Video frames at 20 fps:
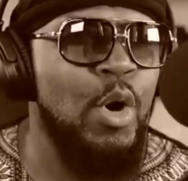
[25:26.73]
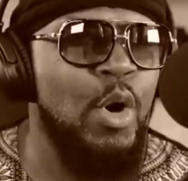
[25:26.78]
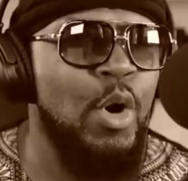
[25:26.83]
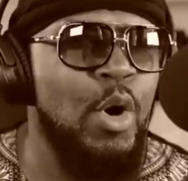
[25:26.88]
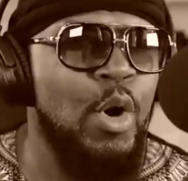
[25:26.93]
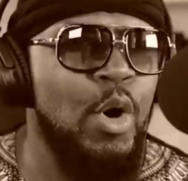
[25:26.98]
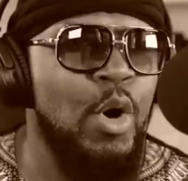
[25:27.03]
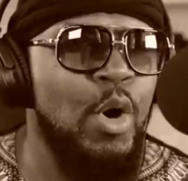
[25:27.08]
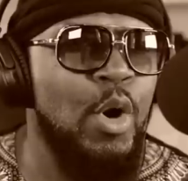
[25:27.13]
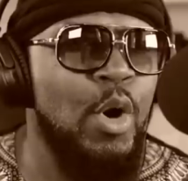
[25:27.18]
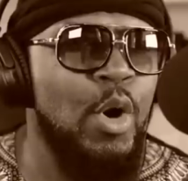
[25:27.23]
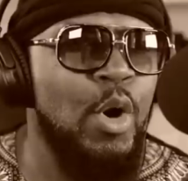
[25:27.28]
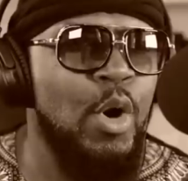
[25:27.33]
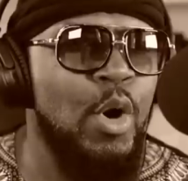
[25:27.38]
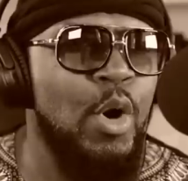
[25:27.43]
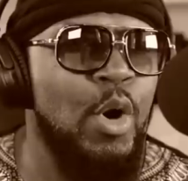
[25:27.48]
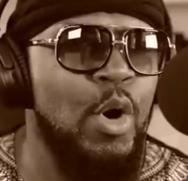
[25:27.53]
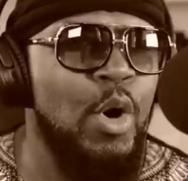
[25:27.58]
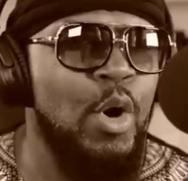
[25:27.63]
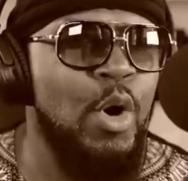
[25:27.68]
about
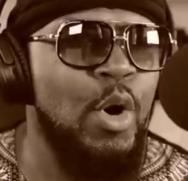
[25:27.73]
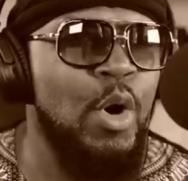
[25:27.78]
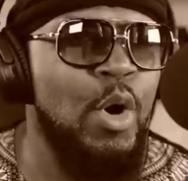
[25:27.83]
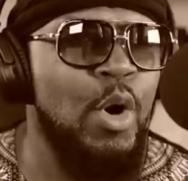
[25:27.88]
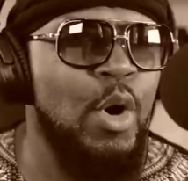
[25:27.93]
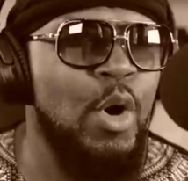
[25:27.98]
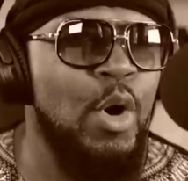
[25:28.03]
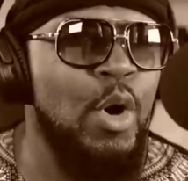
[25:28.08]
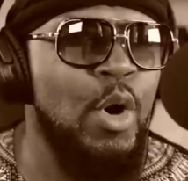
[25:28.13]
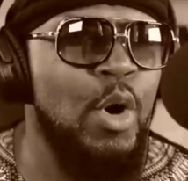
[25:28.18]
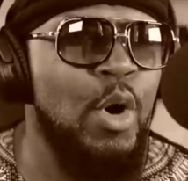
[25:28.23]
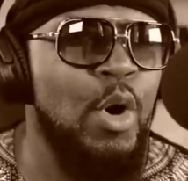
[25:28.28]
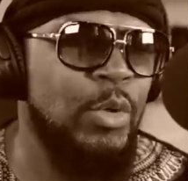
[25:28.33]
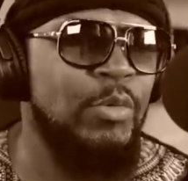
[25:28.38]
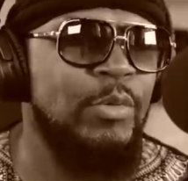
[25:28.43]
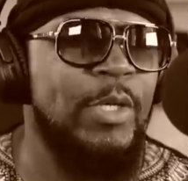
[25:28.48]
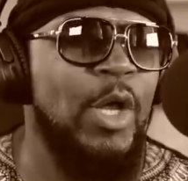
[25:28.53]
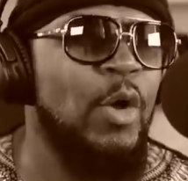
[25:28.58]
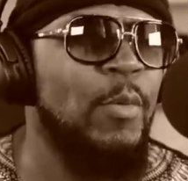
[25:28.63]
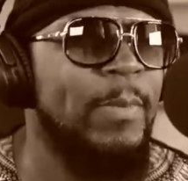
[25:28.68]
keeping those people on board who
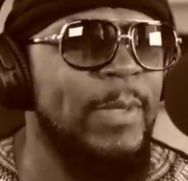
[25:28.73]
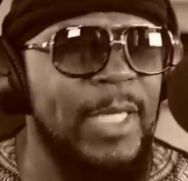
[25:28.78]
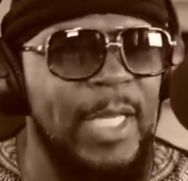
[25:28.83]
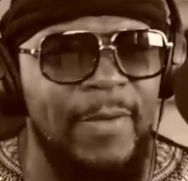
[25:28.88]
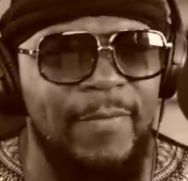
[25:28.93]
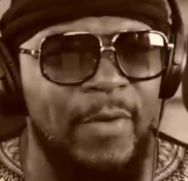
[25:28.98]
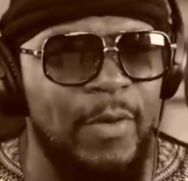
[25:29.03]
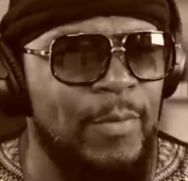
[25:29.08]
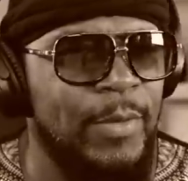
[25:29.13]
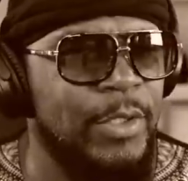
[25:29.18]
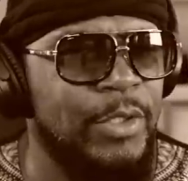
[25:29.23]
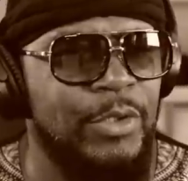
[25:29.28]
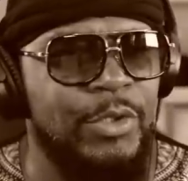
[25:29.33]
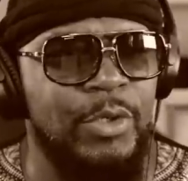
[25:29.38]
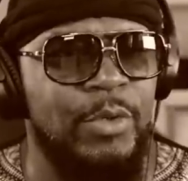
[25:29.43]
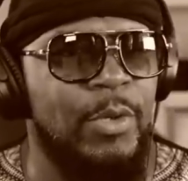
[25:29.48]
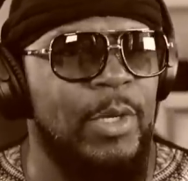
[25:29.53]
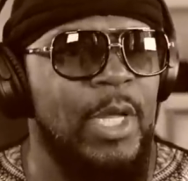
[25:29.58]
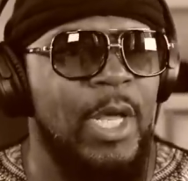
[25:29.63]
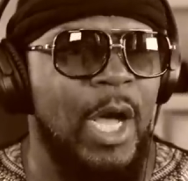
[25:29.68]
don't believe in what you're
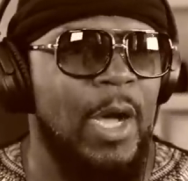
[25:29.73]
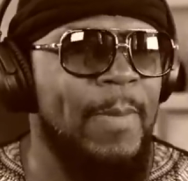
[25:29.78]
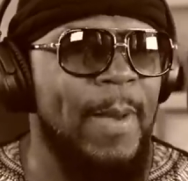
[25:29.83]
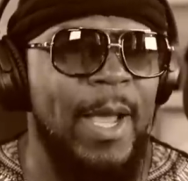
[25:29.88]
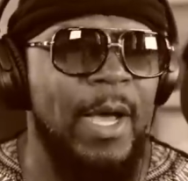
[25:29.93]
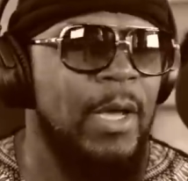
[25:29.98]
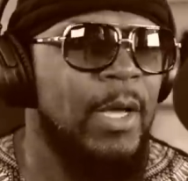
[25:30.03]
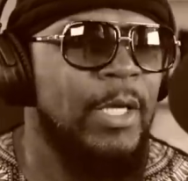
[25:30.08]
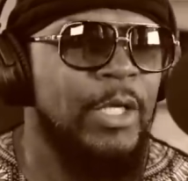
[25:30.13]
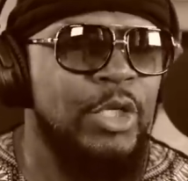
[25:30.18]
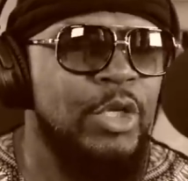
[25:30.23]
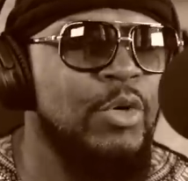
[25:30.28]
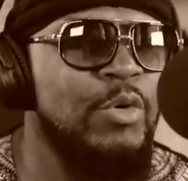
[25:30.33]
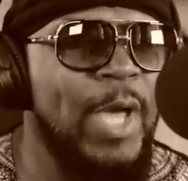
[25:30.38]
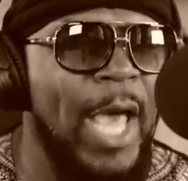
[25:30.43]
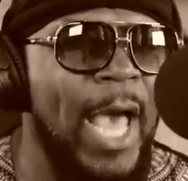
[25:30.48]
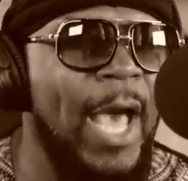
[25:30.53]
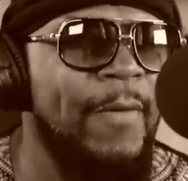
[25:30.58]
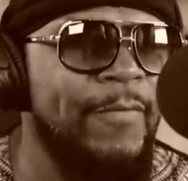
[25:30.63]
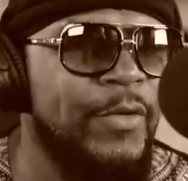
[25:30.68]
doing, about you
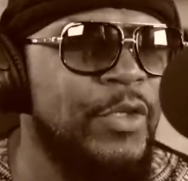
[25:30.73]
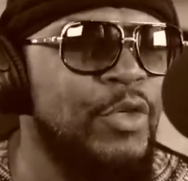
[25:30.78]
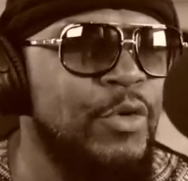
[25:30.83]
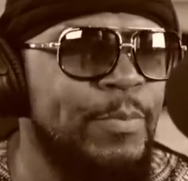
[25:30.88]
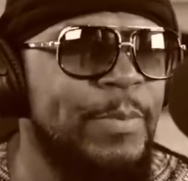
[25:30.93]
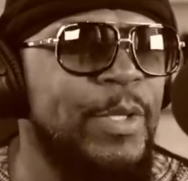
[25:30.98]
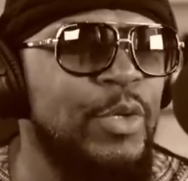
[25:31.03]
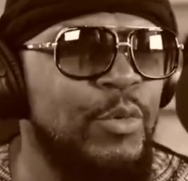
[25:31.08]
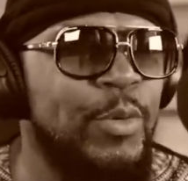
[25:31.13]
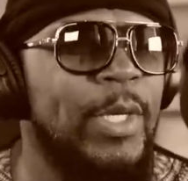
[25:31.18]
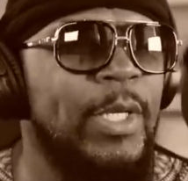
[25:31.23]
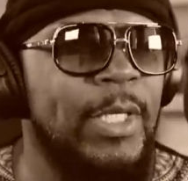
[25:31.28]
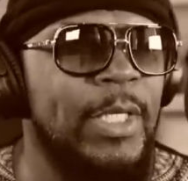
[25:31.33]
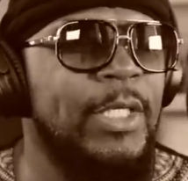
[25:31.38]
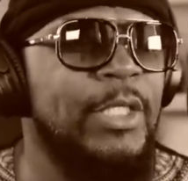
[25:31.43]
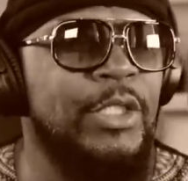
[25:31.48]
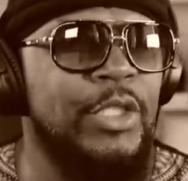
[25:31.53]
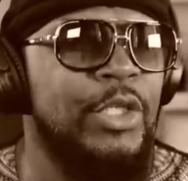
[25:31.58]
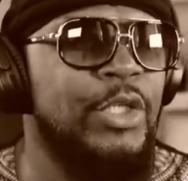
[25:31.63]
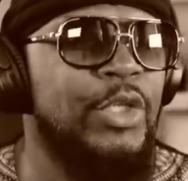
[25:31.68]
have to be willing
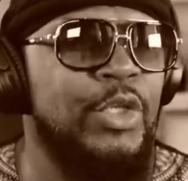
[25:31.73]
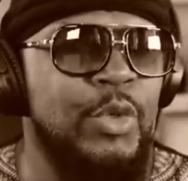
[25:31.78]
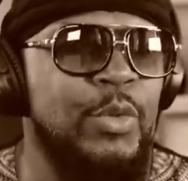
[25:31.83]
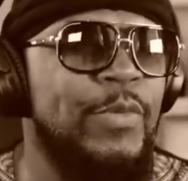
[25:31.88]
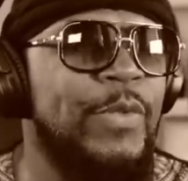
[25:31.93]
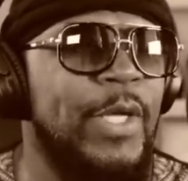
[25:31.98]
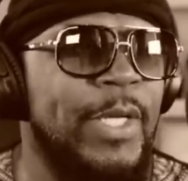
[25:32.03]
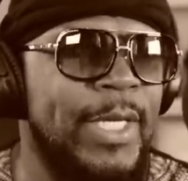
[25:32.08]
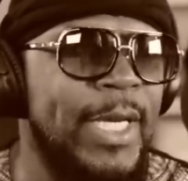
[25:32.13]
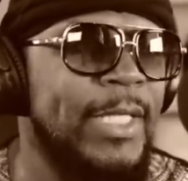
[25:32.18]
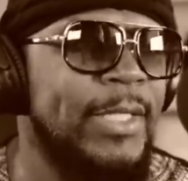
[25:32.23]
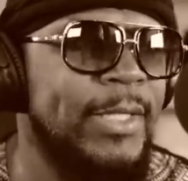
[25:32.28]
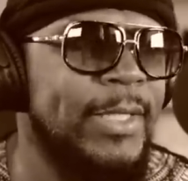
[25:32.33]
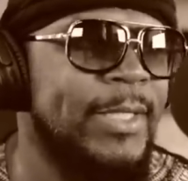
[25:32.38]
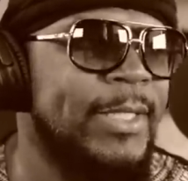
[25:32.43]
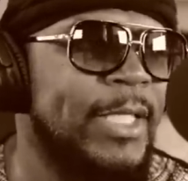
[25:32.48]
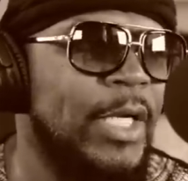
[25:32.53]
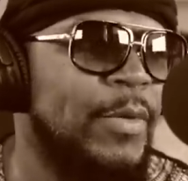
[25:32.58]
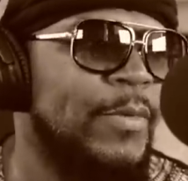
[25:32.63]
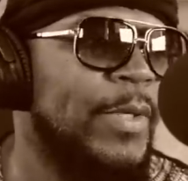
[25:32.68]
to do the
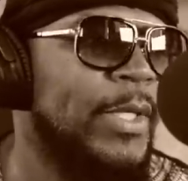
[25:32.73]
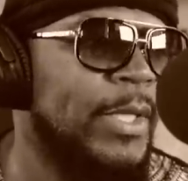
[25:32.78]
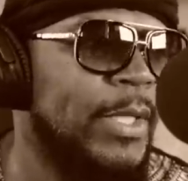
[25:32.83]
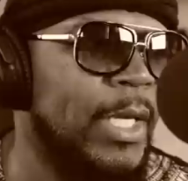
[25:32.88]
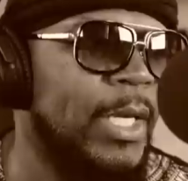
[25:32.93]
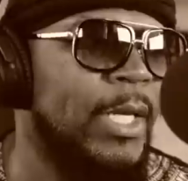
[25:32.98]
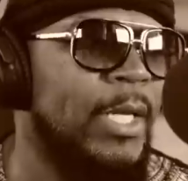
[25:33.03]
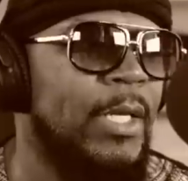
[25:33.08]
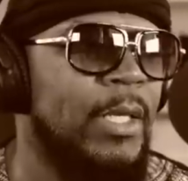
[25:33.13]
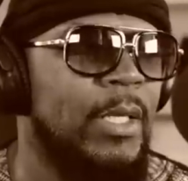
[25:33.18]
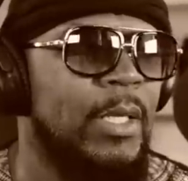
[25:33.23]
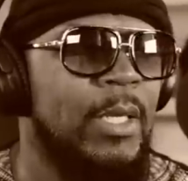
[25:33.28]
necessary thing.